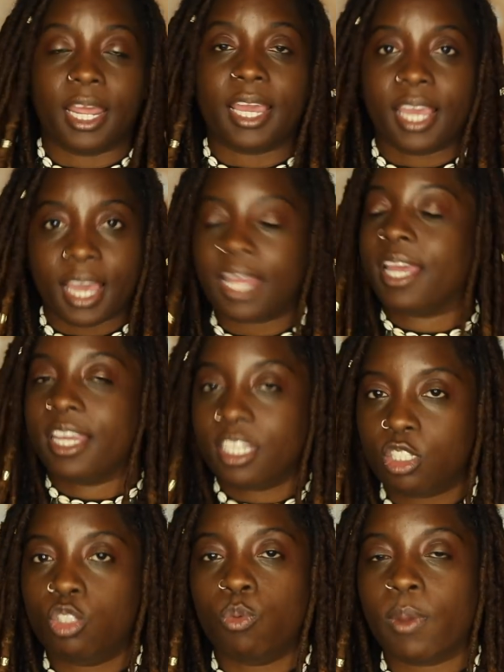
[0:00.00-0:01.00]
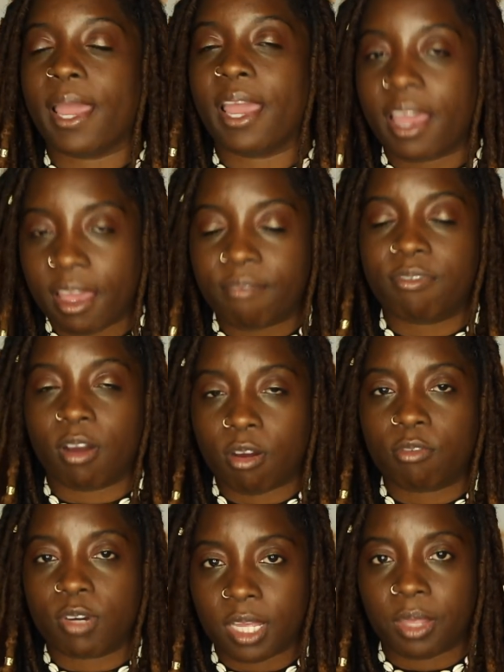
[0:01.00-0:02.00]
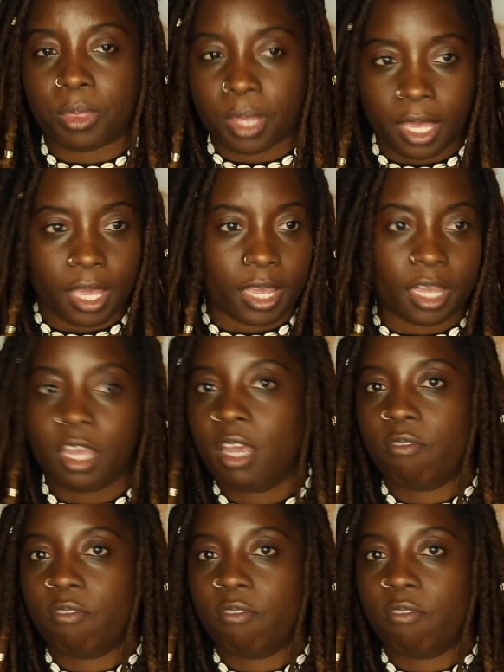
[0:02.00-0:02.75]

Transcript: They get into everything.